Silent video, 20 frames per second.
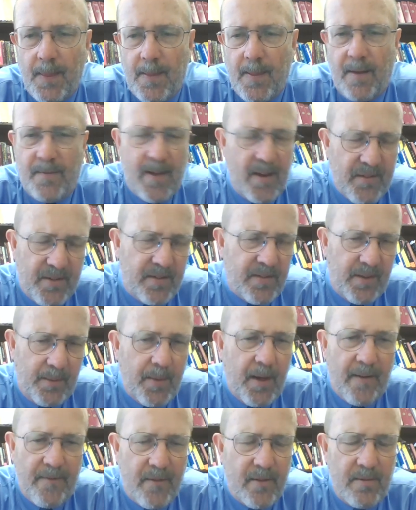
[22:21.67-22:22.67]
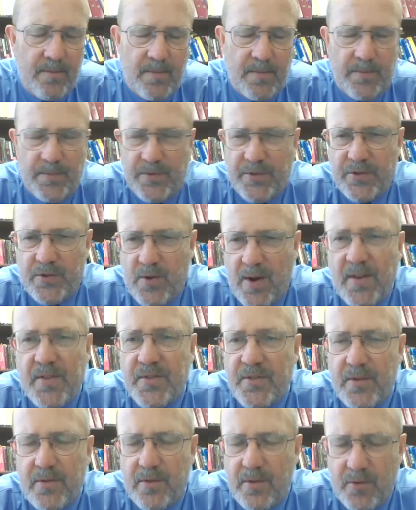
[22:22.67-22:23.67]
And that's something I've
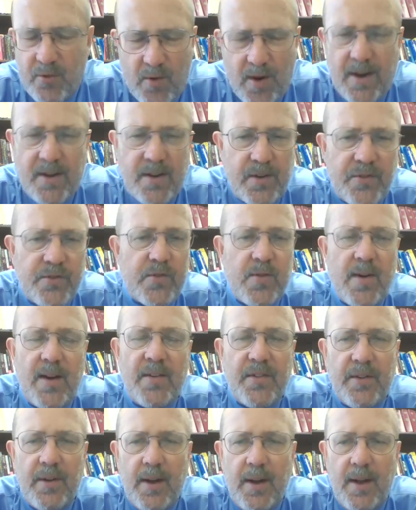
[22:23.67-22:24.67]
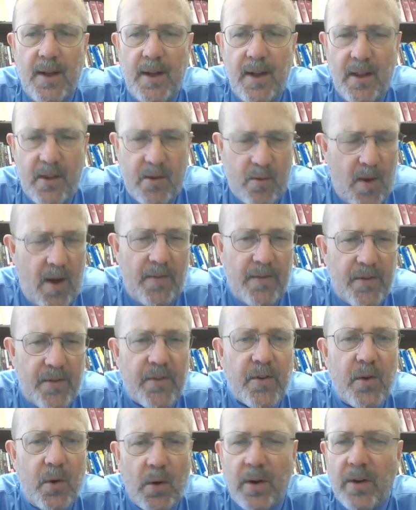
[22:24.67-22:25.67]
stressed and tried to stress throughout this
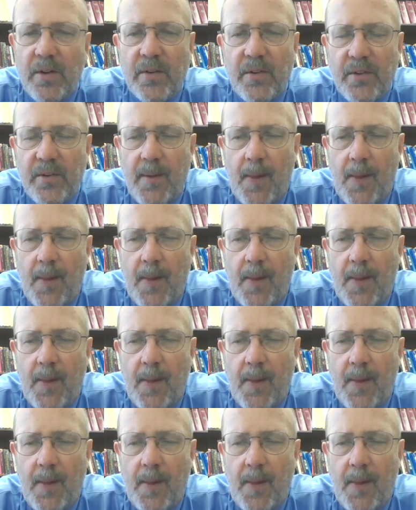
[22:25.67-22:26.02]
course,